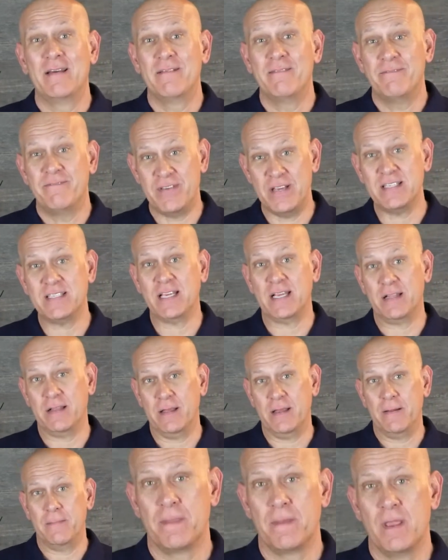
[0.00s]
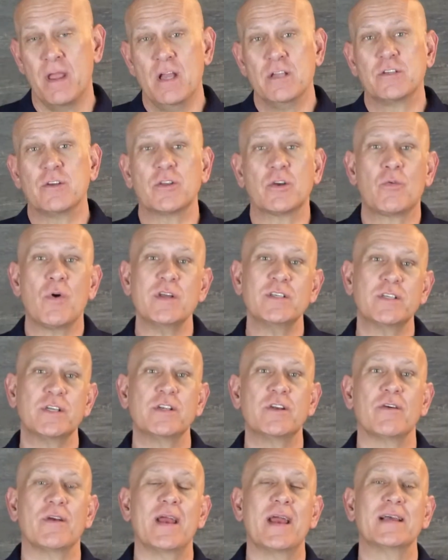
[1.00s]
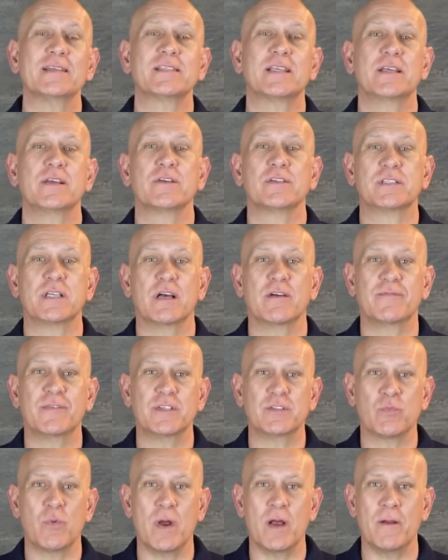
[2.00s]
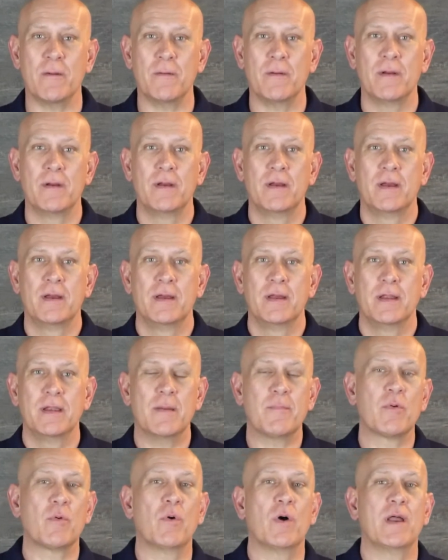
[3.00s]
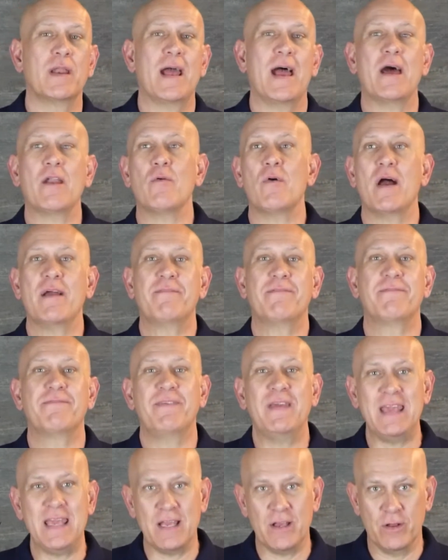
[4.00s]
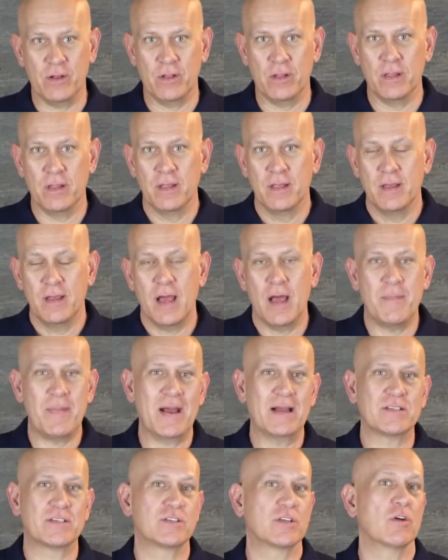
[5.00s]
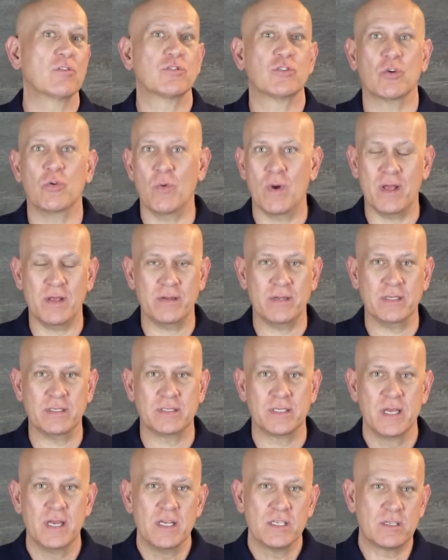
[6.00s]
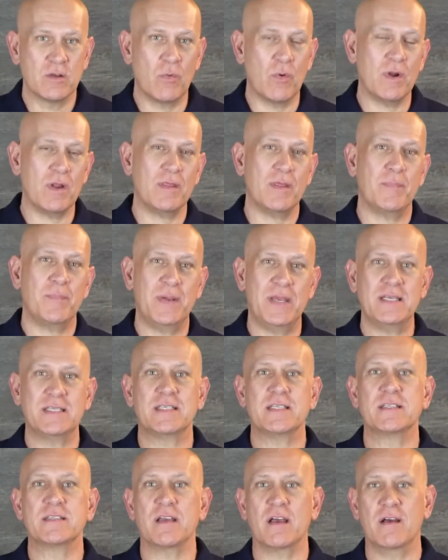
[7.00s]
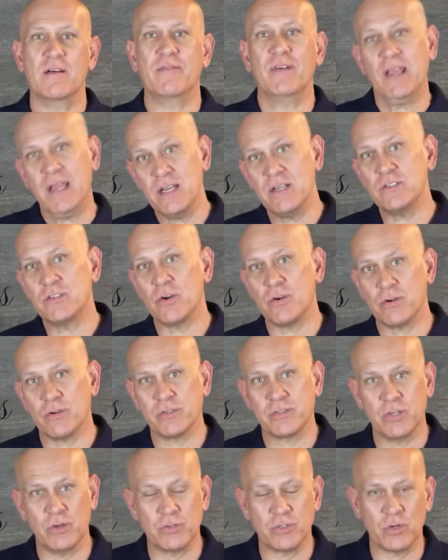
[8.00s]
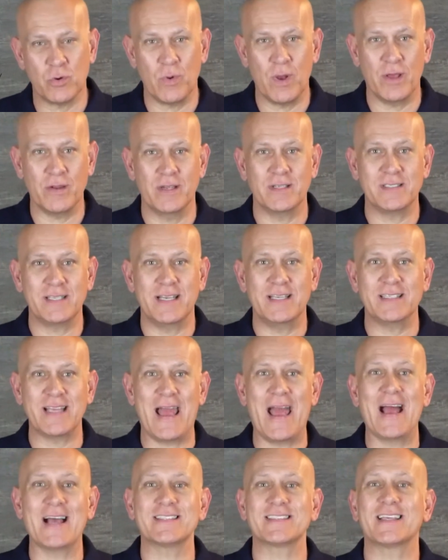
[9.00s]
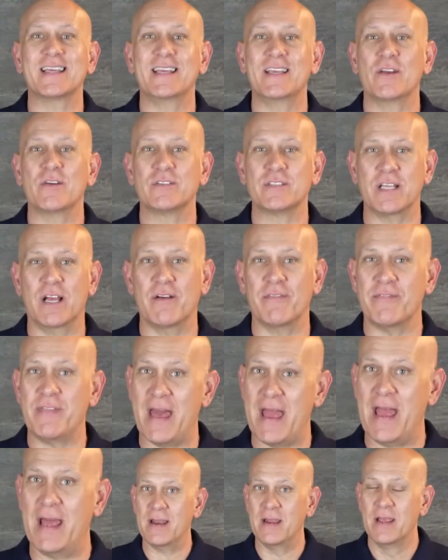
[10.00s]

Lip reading: physically. So the question you're asking yourself is, well, number one, how do I feel about social wellness? So one of the pieces of internal social wellness is asking yourself that.